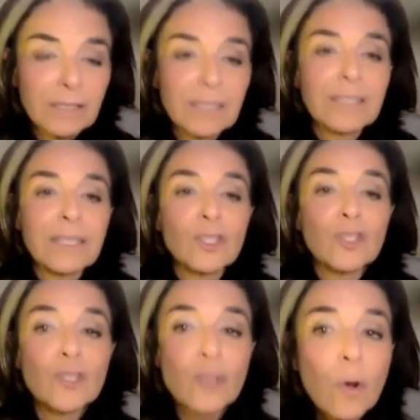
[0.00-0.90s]
and it does
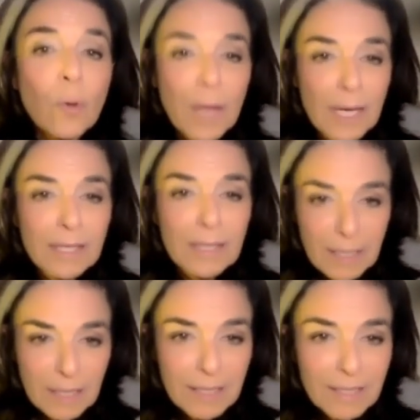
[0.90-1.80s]
so many
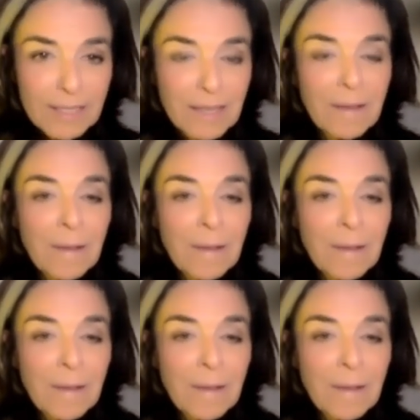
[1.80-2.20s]
things.